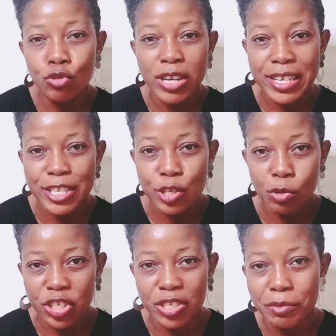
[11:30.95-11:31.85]
that is
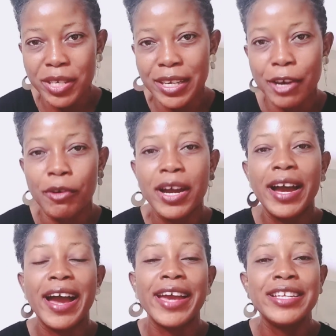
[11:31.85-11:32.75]
watching me now.
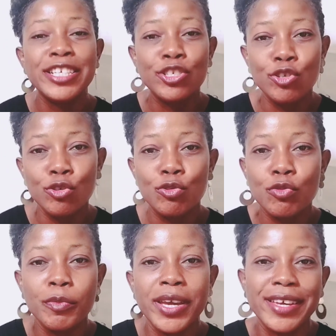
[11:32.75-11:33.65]
I need you
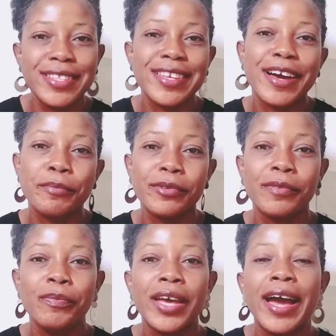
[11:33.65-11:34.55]
to make it happen.